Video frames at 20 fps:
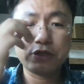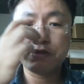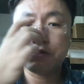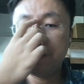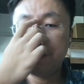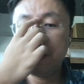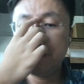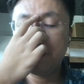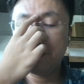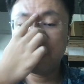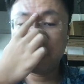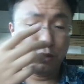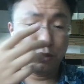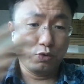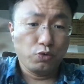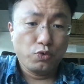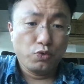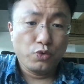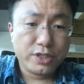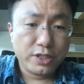down to people.
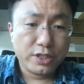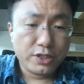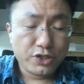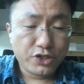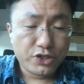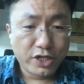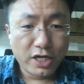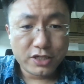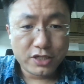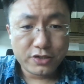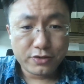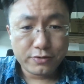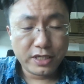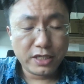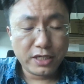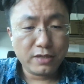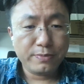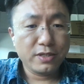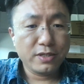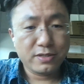I mean, who is in charge,
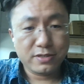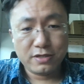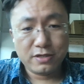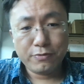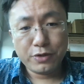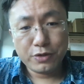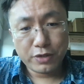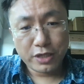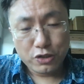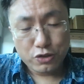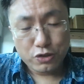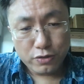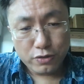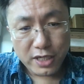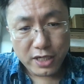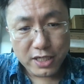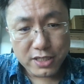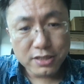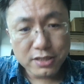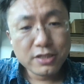right? I mean, is someone you can
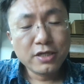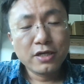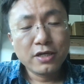trust,